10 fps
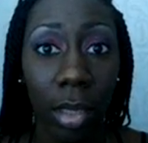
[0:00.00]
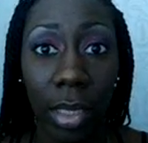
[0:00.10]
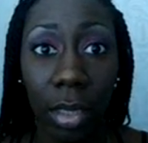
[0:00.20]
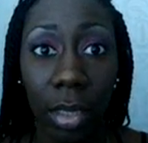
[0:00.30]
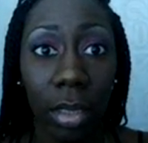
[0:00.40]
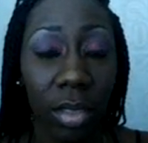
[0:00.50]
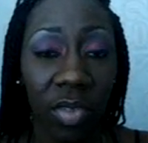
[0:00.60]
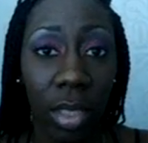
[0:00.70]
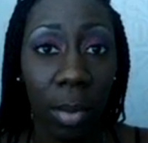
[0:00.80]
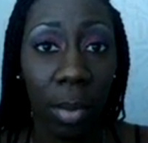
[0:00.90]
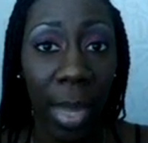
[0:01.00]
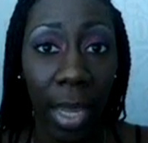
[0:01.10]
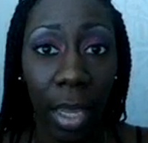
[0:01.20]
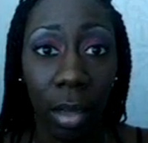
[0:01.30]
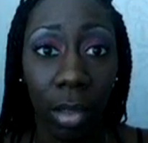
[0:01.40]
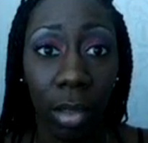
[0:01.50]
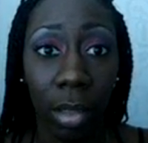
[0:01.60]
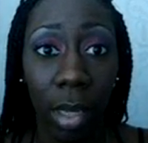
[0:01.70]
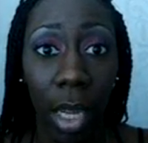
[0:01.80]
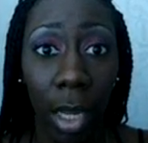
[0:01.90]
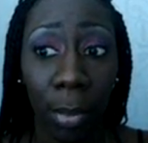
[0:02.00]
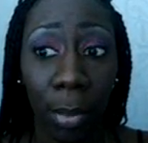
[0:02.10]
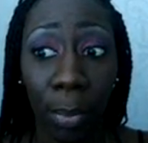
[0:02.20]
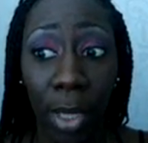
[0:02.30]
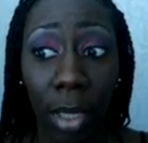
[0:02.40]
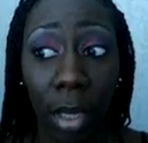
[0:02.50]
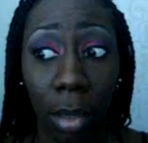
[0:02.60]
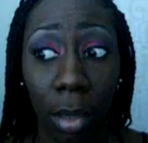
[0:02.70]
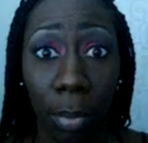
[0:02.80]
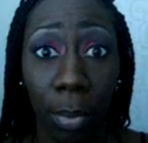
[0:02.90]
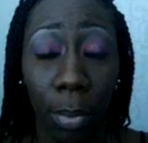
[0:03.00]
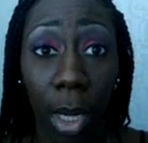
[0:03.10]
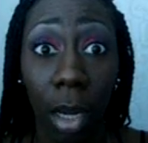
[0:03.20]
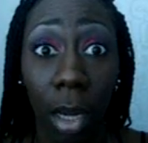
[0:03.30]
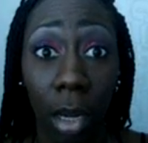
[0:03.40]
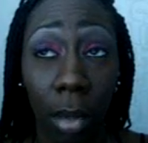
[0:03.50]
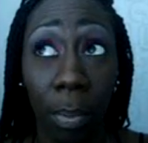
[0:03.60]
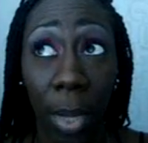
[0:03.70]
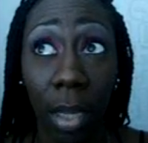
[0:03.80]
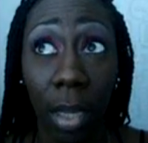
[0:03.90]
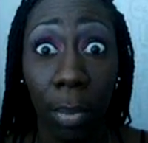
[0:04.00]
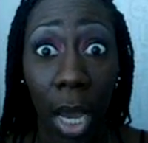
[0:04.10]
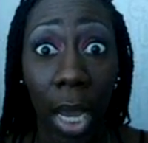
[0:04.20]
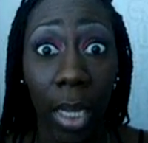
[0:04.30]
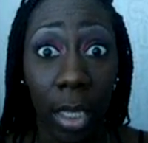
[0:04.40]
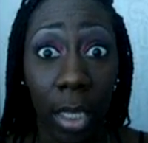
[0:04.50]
or dealers and visit a MAC counter and pick up a paint pot.